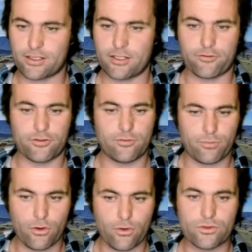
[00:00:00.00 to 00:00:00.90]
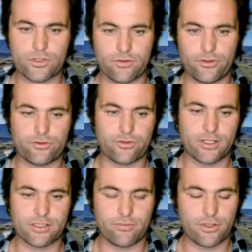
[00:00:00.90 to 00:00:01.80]
different pools of
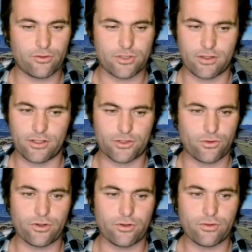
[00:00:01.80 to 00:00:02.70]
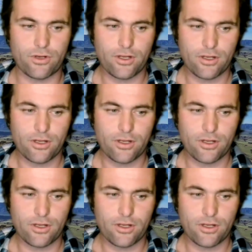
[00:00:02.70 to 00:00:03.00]
nutrients and minerals in the soil.